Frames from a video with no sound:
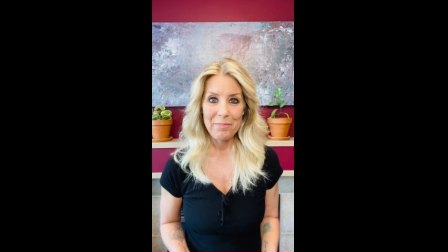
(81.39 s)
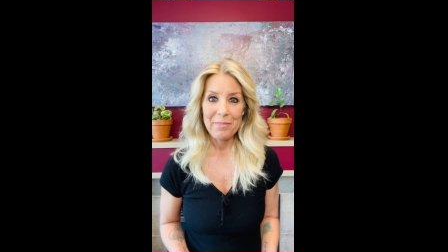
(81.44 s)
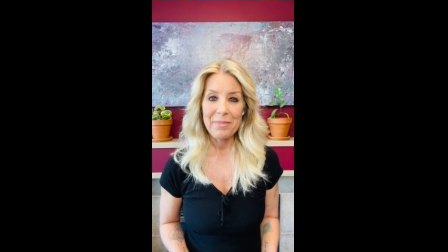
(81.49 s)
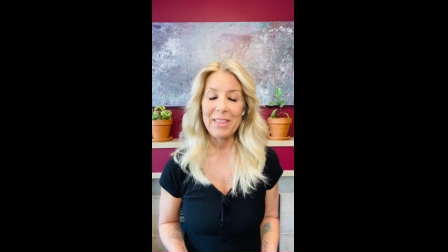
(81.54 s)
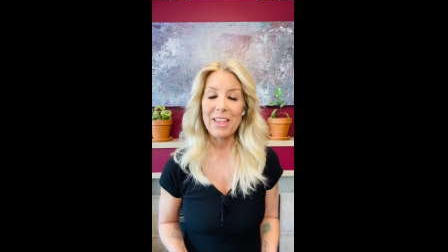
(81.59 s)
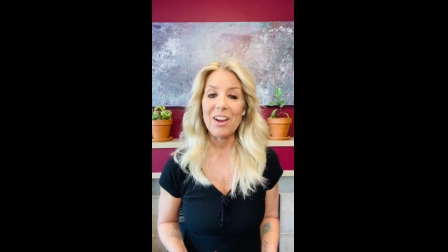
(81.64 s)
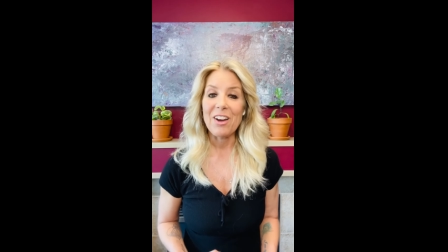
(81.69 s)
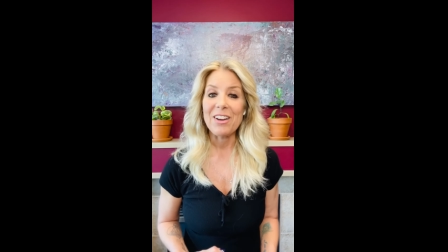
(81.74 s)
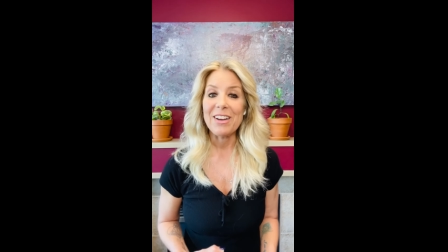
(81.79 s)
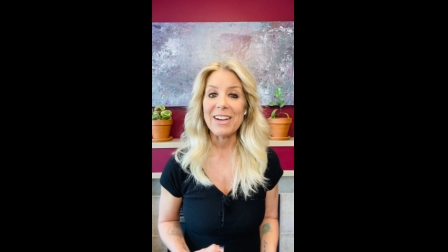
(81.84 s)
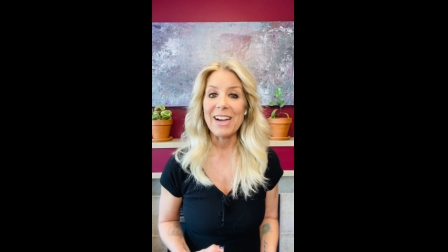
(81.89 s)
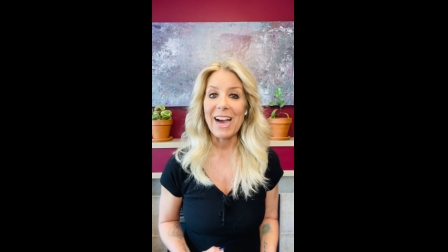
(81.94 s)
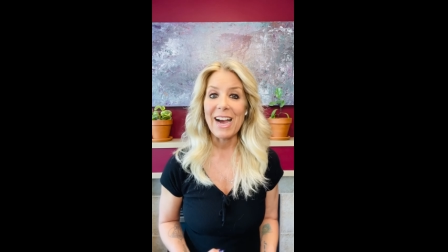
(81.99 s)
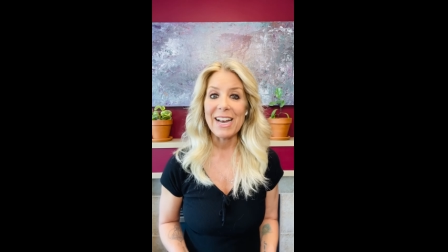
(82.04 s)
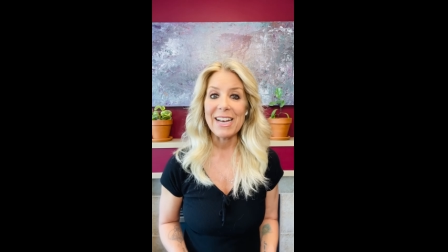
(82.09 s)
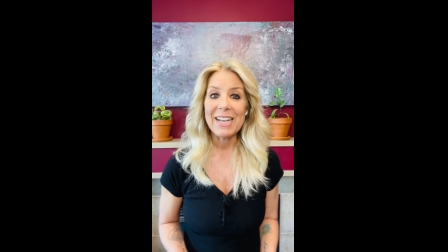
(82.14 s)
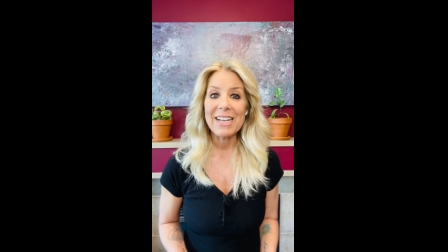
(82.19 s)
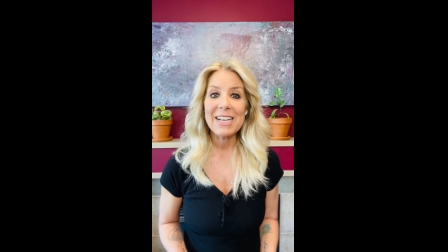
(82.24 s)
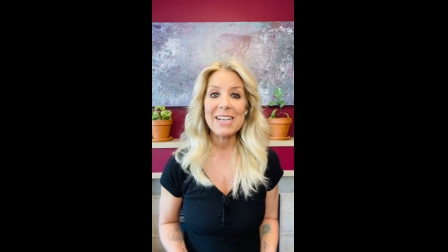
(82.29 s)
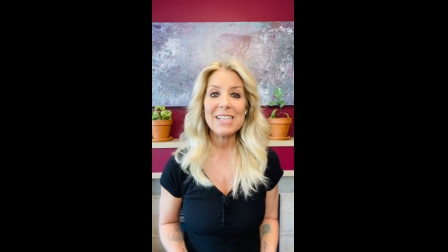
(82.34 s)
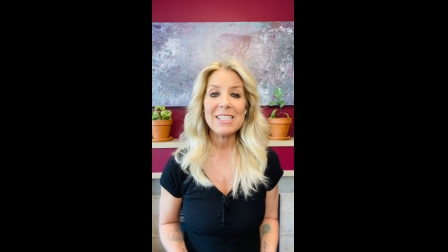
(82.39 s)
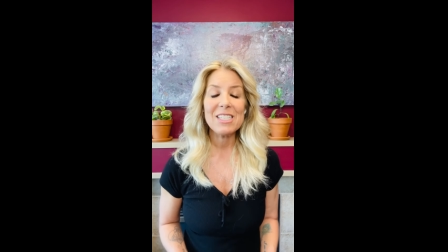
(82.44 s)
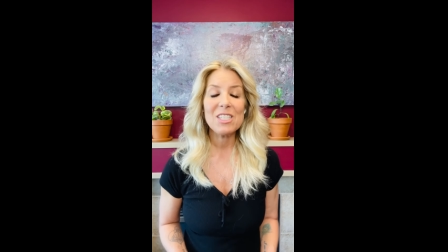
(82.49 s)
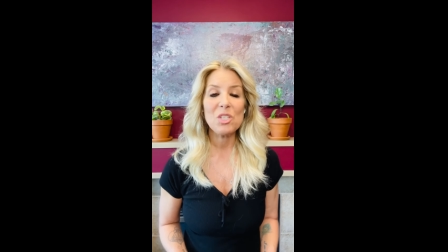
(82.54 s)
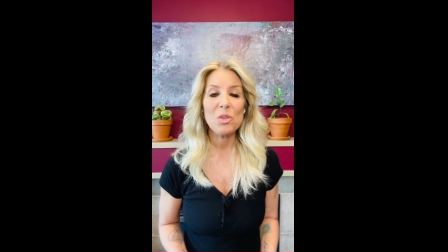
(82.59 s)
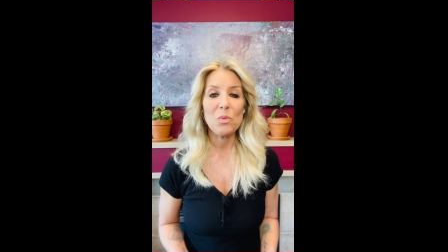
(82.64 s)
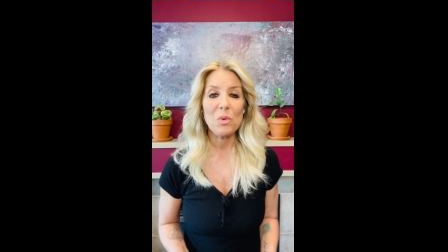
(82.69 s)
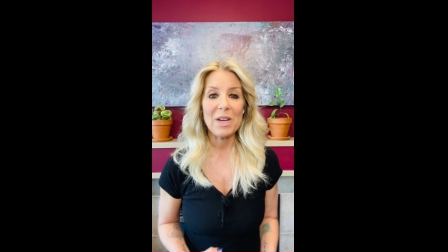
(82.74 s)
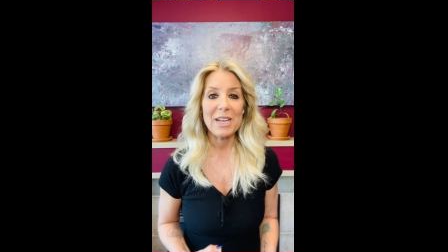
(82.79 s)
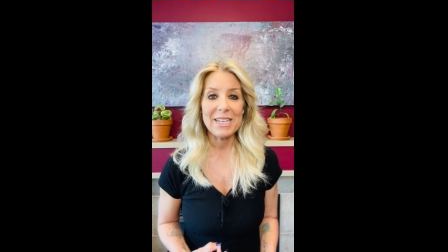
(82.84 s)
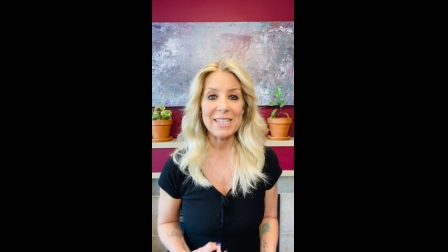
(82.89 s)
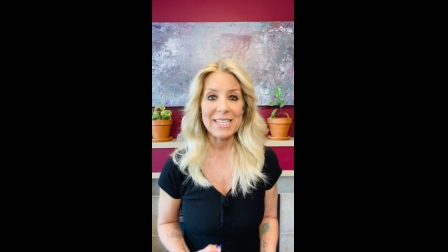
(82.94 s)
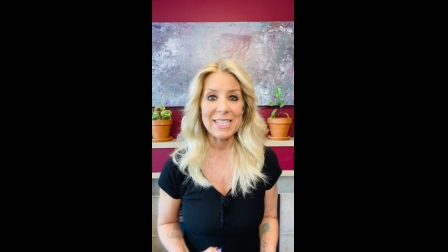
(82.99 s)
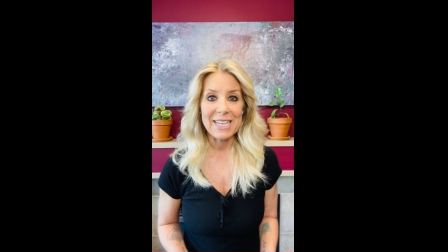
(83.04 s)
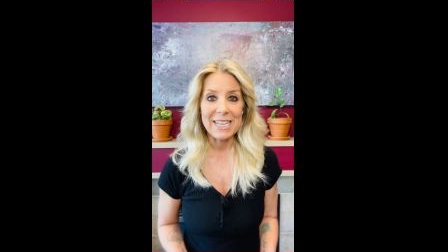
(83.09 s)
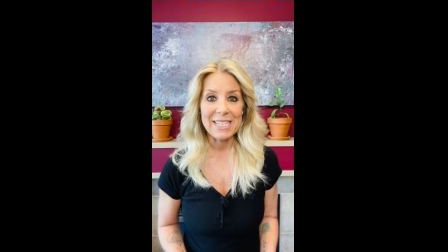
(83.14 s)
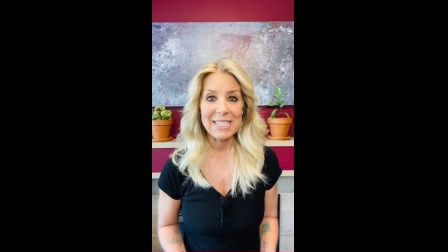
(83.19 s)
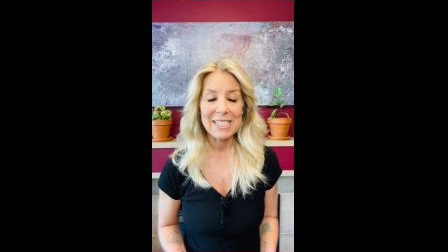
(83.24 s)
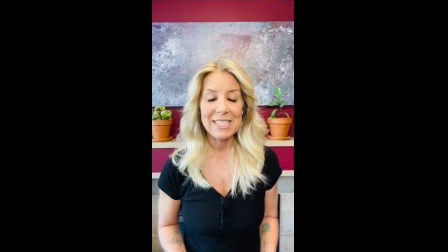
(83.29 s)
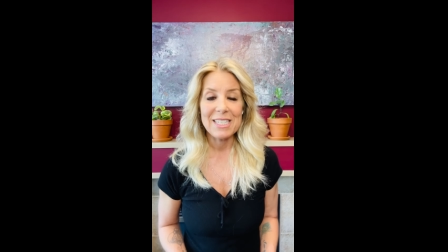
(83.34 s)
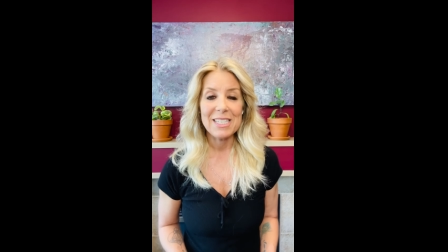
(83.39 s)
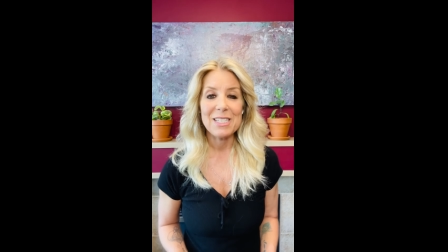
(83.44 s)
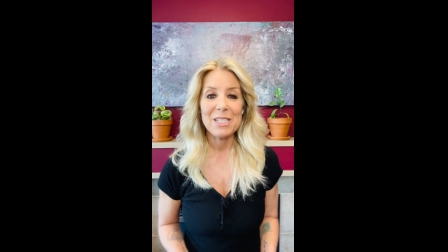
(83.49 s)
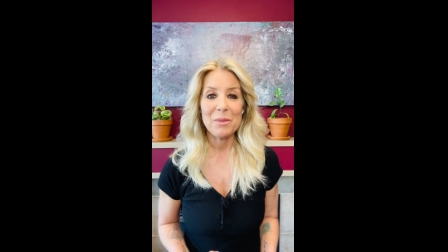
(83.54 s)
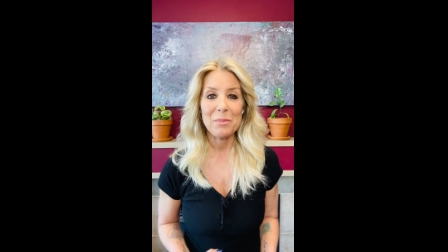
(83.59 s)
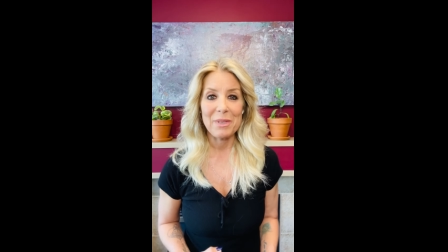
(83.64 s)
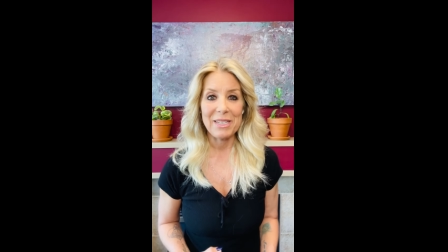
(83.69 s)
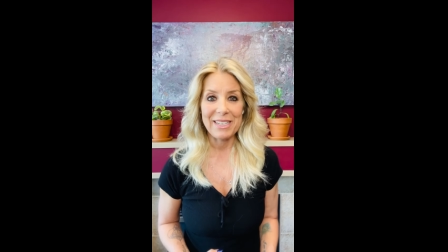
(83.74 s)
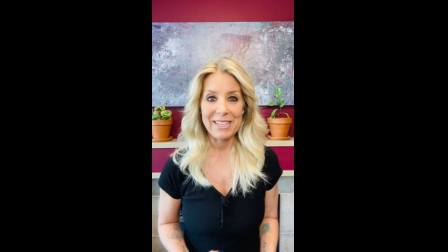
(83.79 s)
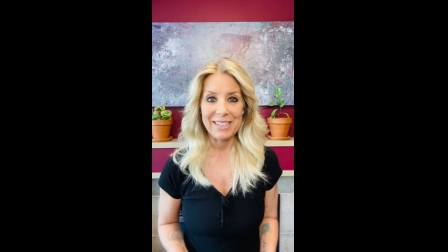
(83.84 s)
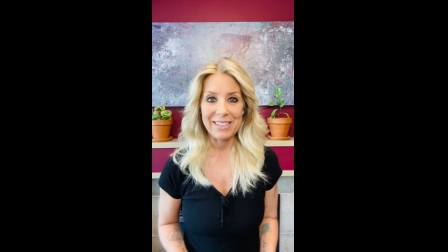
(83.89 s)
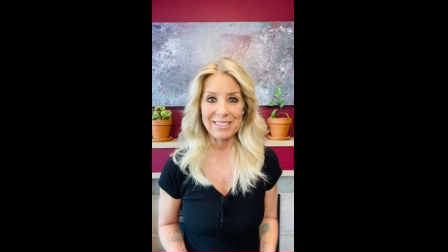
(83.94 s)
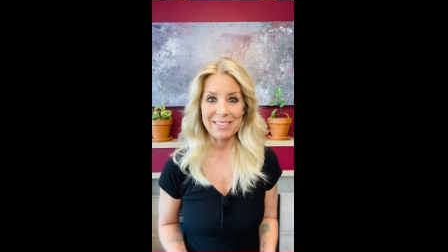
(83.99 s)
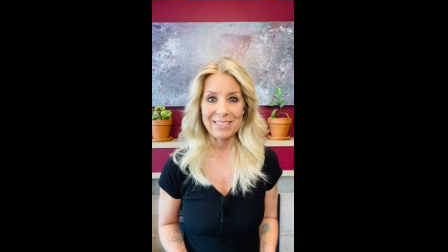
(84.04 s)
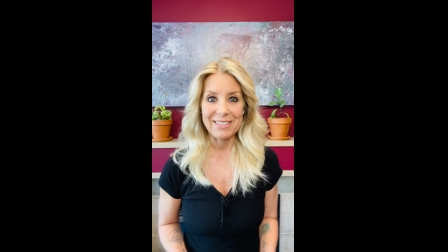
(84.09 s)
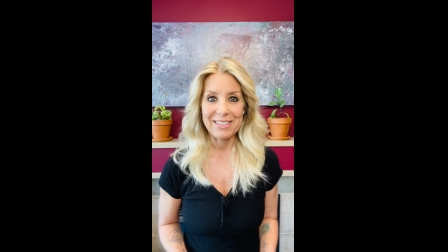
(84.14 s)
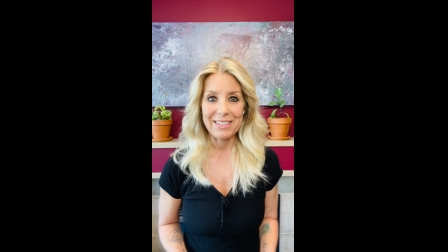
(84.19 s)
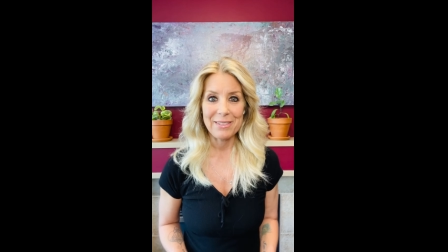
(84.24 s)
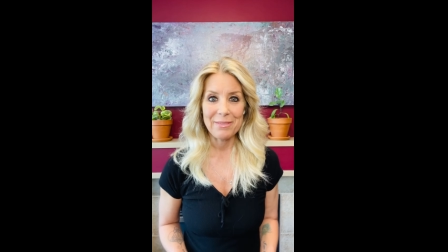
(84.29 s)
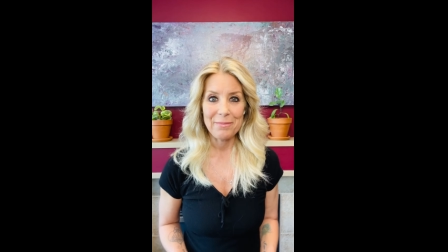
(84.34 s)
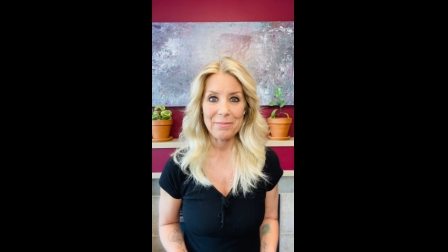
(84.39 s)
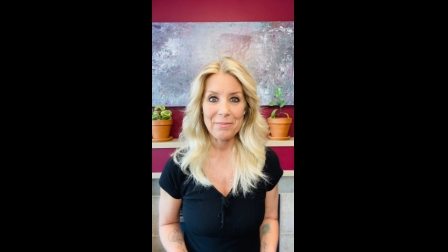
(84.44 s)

They are guiding us to what needs to be healed.